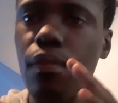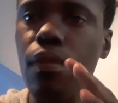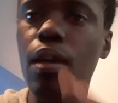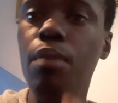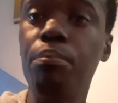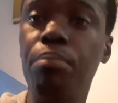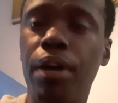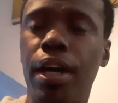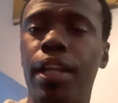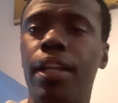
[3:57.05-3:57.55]

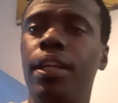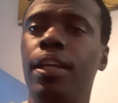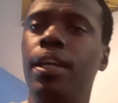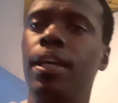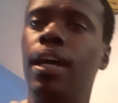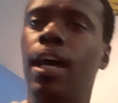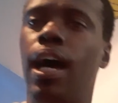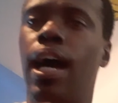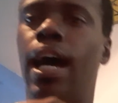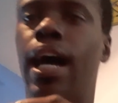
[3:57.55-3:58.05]
But
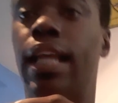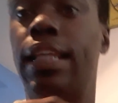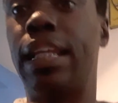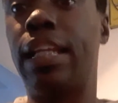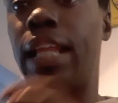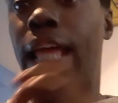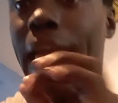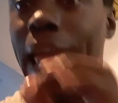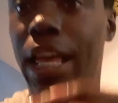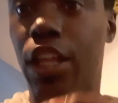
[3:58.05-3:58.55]

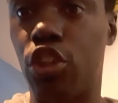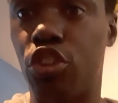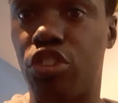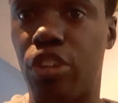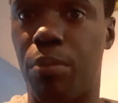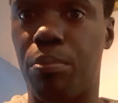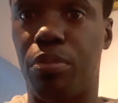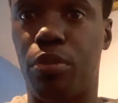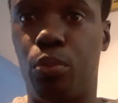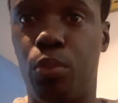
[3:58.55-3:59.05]
little ankle jumps.